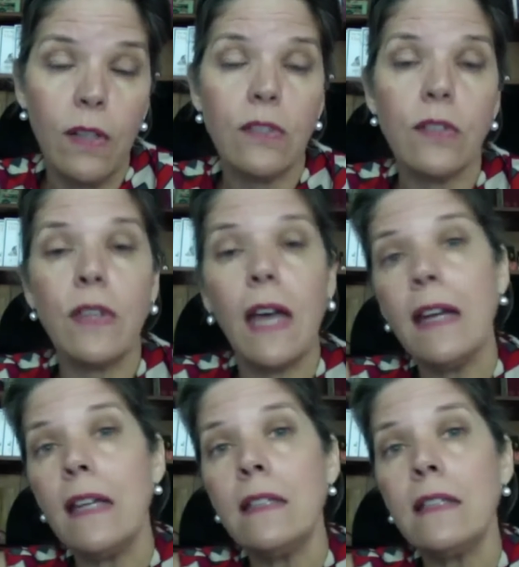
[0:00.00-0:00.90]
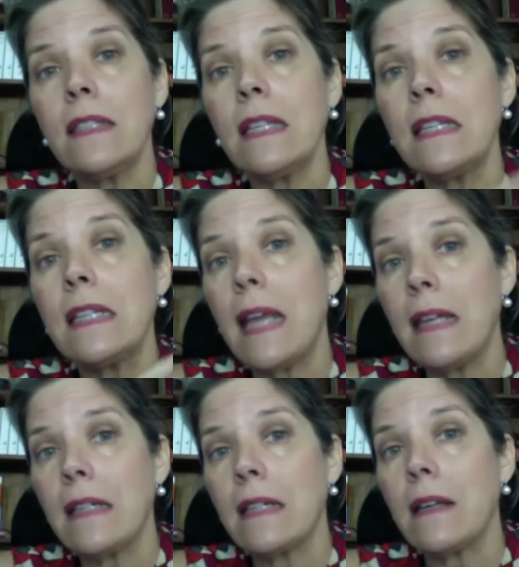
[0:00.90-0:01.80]
So that is the
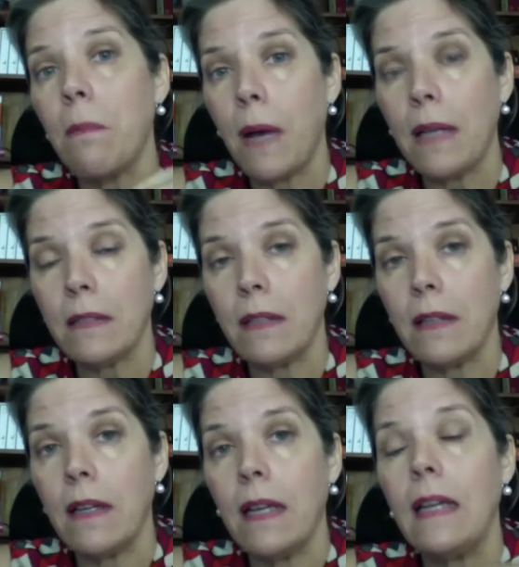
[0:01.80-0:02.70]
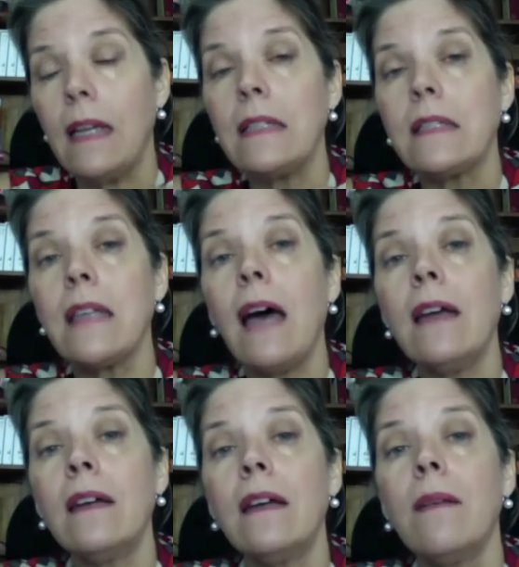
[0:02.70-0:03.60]
debt mindset. It is
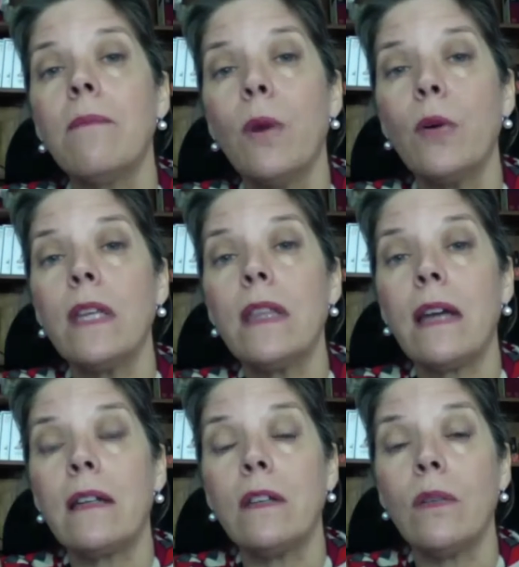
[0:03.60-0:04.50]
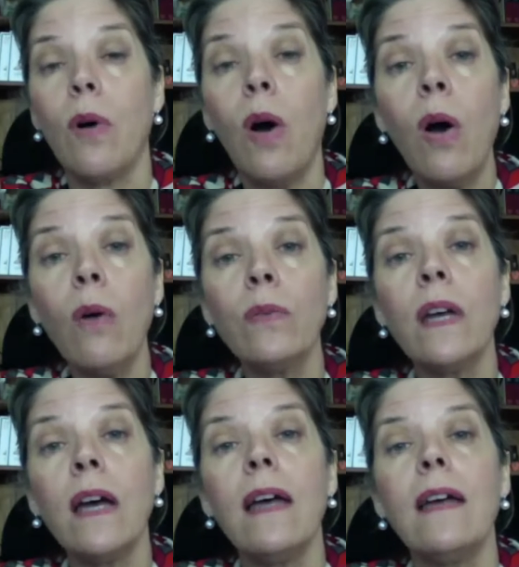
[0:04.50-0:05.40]
not money that you
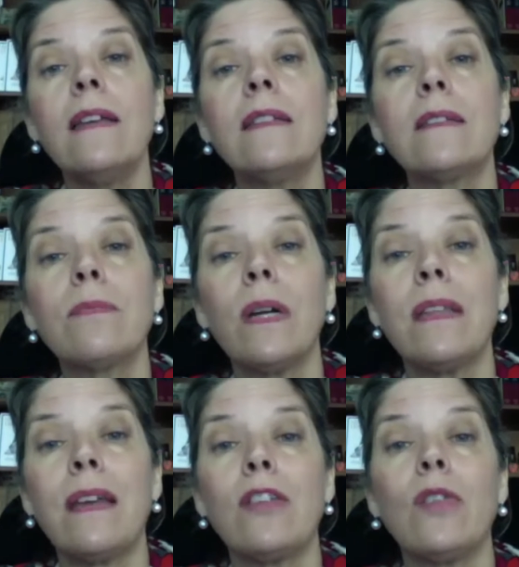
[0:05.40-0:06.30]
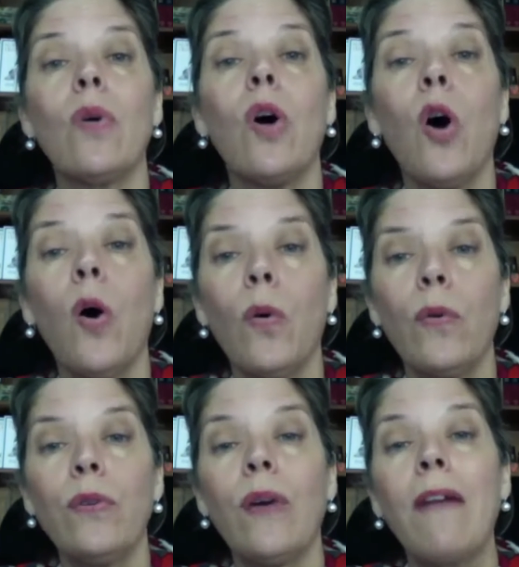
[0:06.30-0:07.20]
own, it's money that you owe.
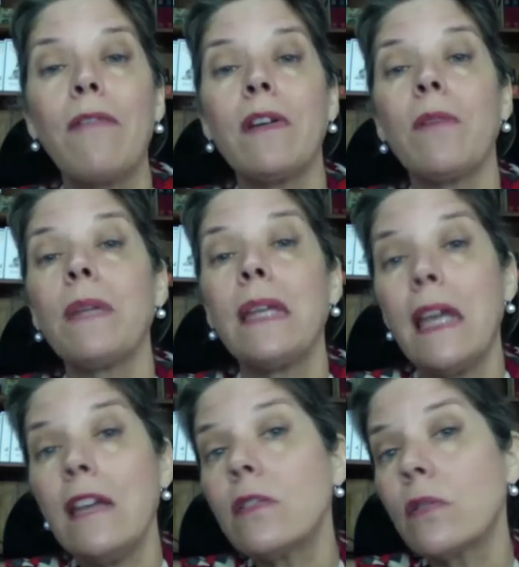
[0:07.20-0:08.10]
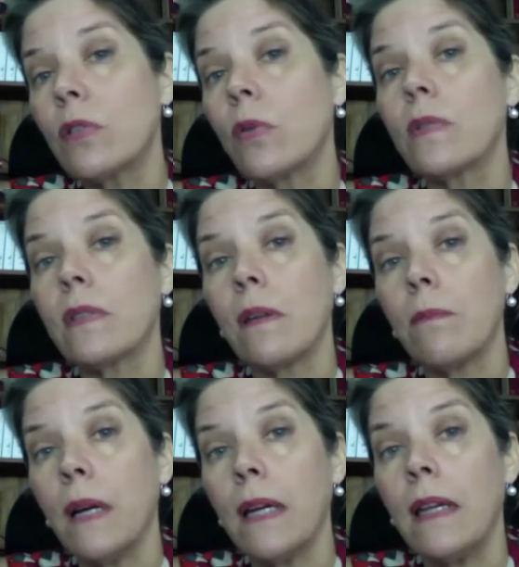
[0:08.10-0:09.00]
You have an obligation towards that
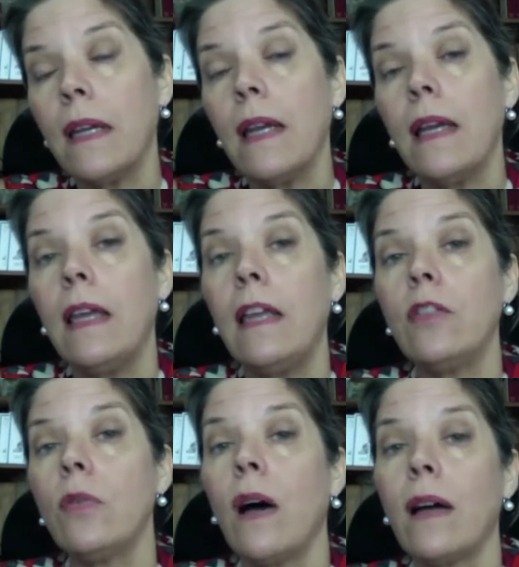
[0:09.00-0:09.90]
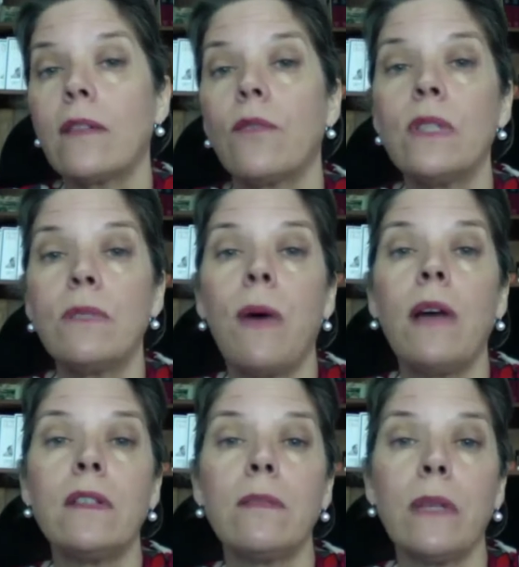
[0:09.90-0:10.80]
money, and you act
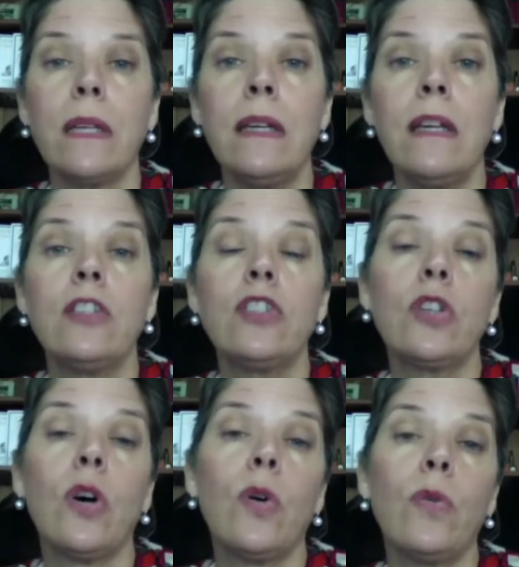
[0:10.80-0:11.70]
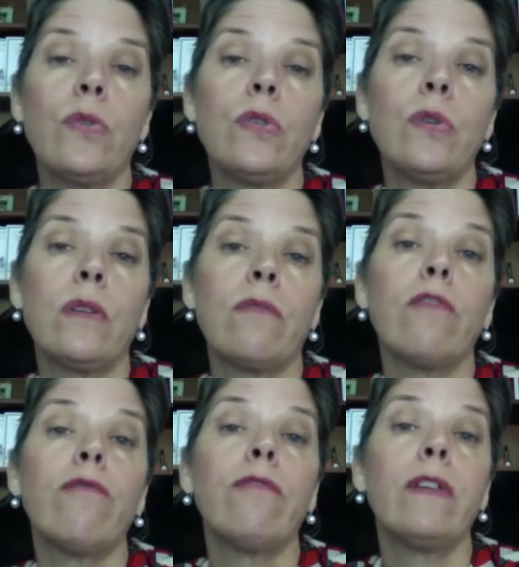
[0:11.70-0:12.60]
responsibly so you can
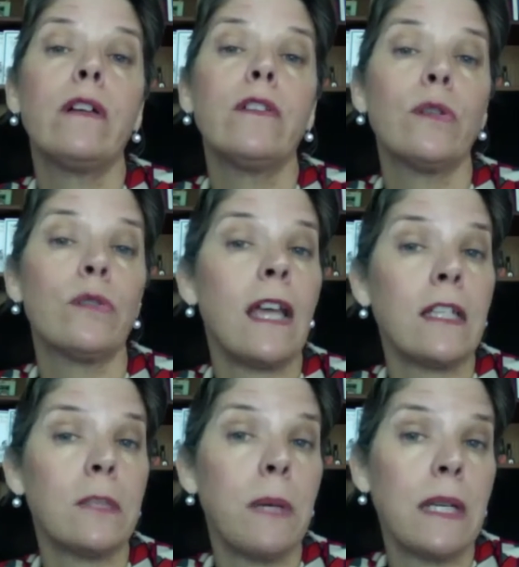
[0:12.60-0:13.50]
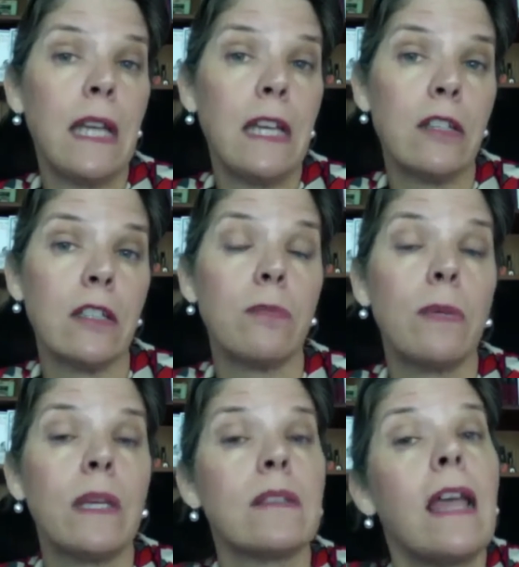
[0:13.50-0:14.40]
fulfill those expectations,
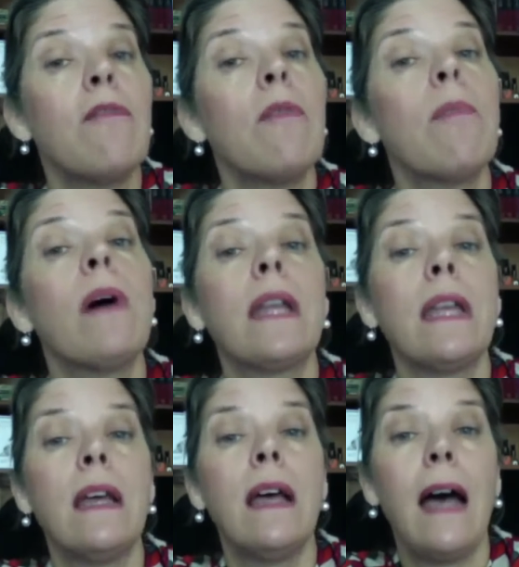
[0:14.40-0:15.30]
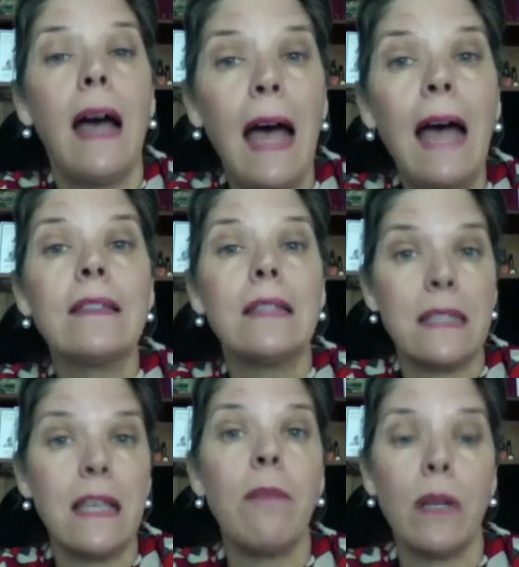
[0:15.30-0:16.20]
because everybody has the
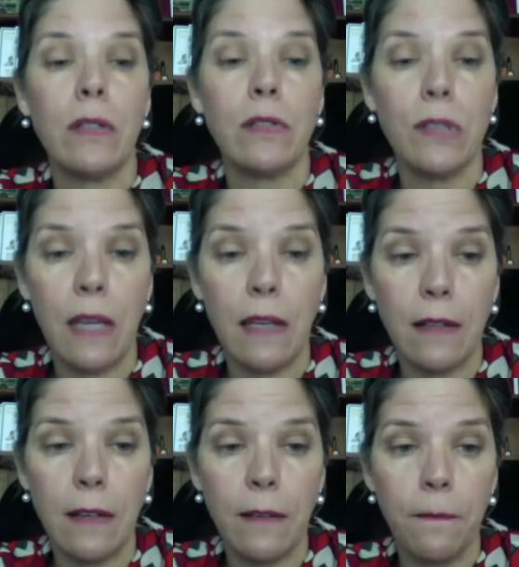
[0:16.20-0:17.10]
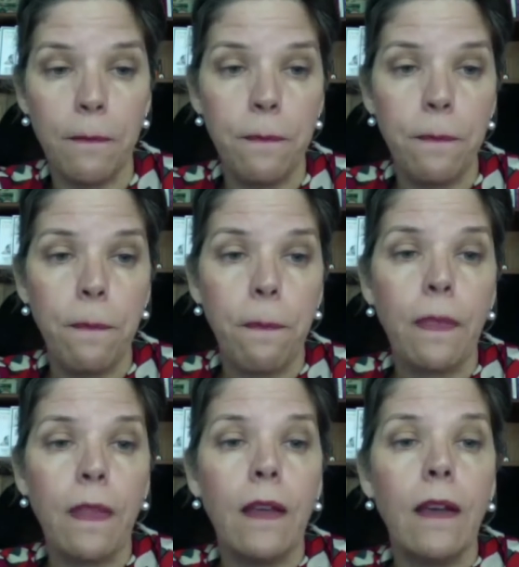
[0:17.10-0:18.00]
same understanding.
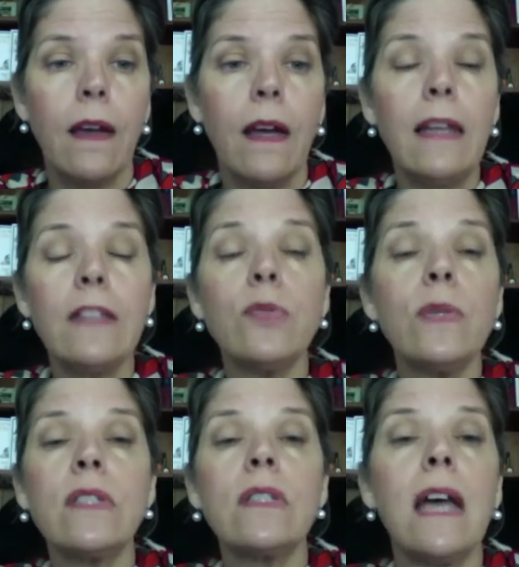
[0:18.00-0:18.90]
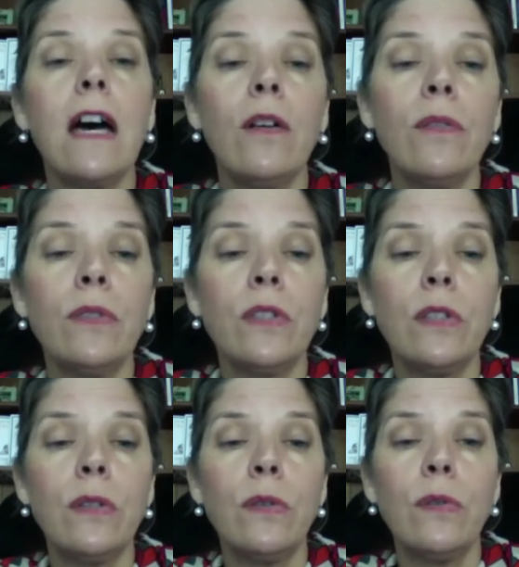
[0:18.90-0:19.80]
Let's switch now
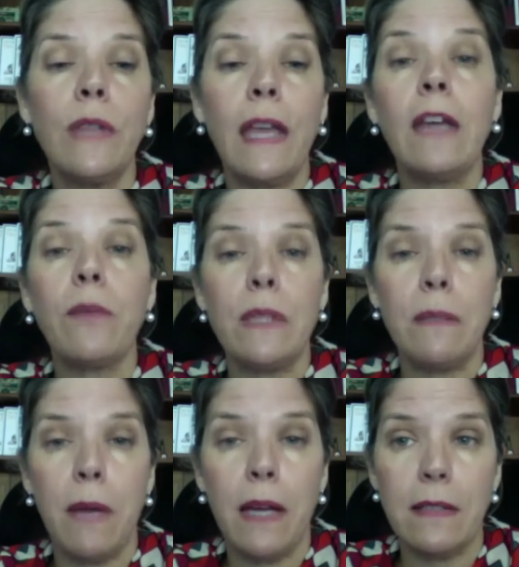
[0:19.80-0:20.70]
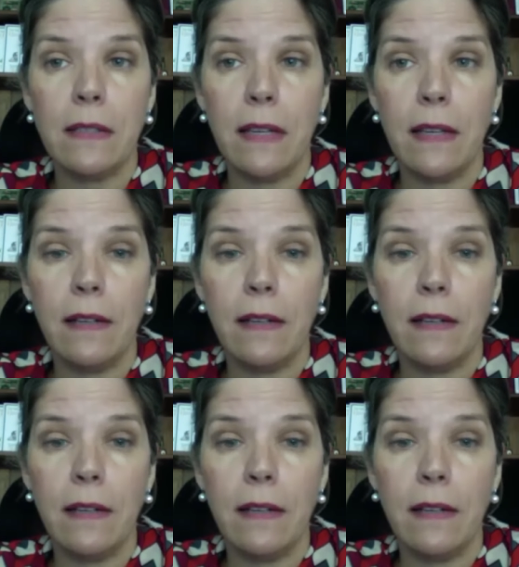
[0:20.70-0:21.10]
to the equity mindset.